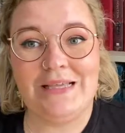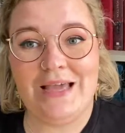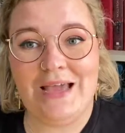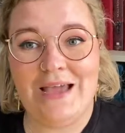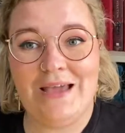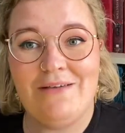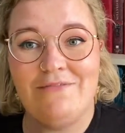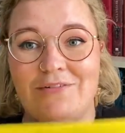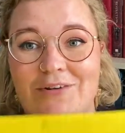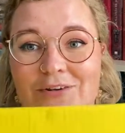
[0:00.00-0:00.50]

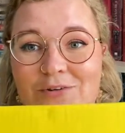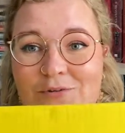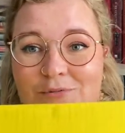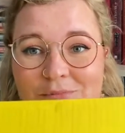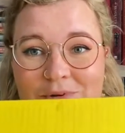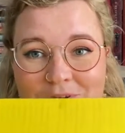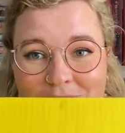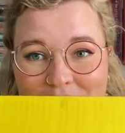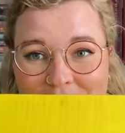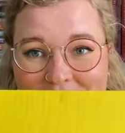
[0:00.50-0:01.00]
have
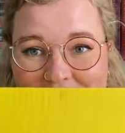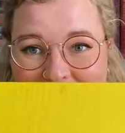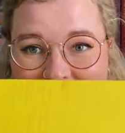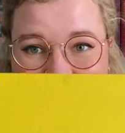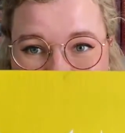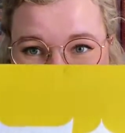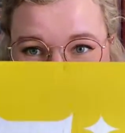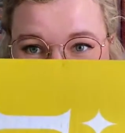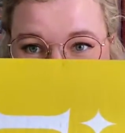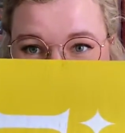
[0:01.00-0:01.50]

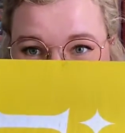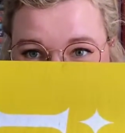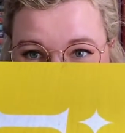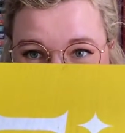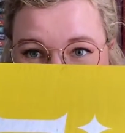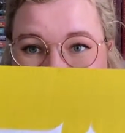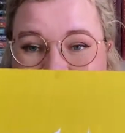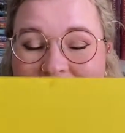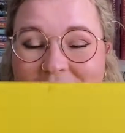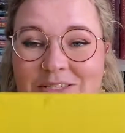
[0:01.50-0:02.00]
Illumicrate,
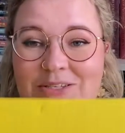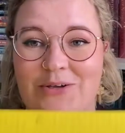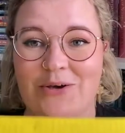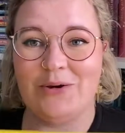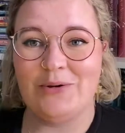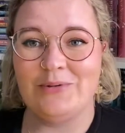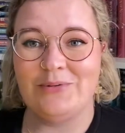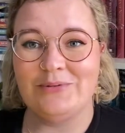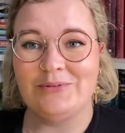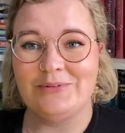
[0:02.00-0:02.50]

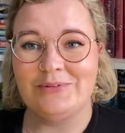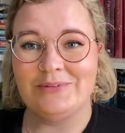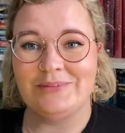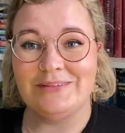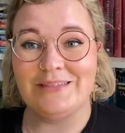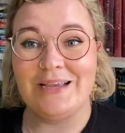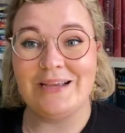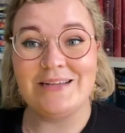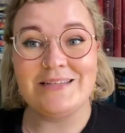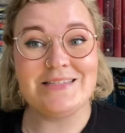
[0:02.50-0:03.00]
so
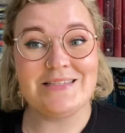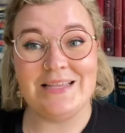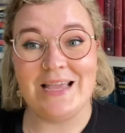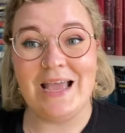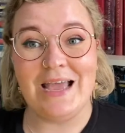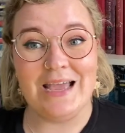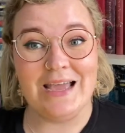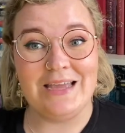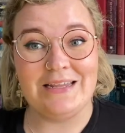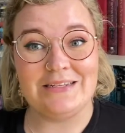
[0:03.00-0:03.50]
there's
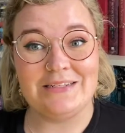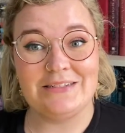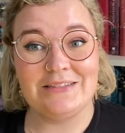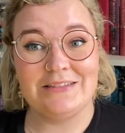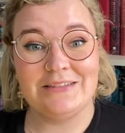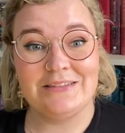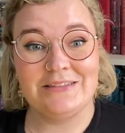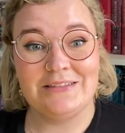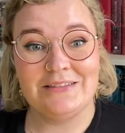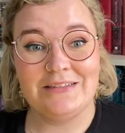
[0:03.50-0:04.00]
that.
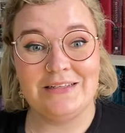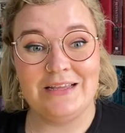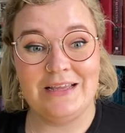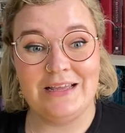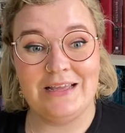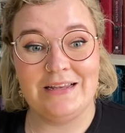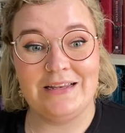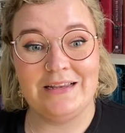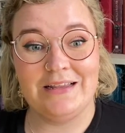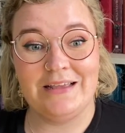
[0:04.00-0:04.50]

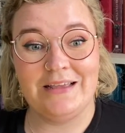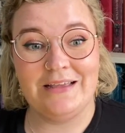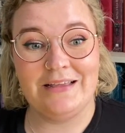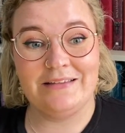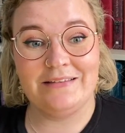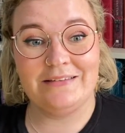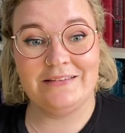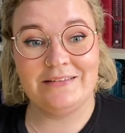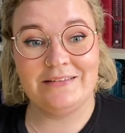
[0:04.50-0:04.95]
And